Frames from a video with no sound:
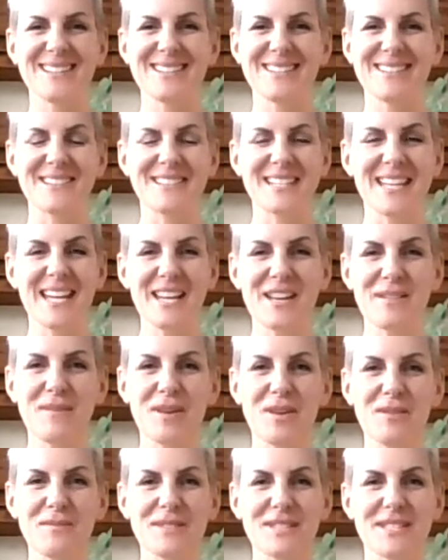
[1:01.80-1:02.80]
so take a
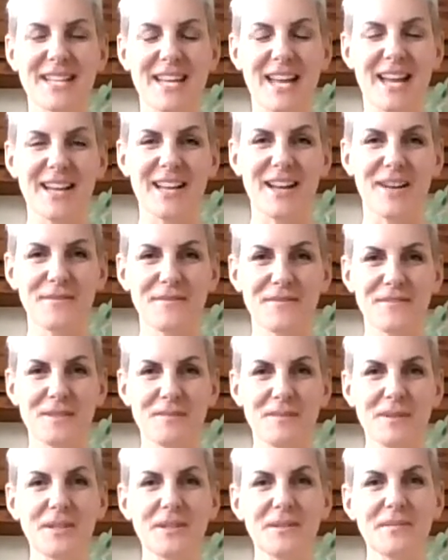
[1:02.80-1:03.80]
moment to get
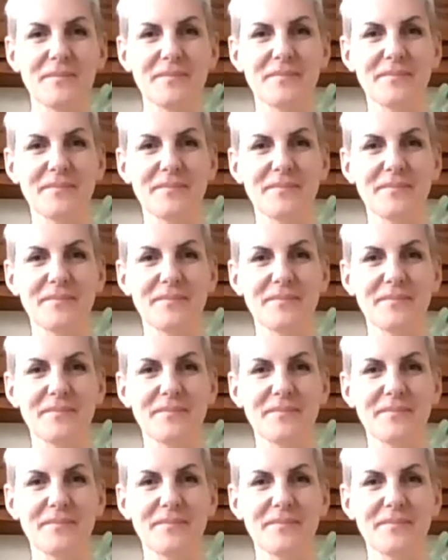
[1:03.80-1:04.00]
comfortable.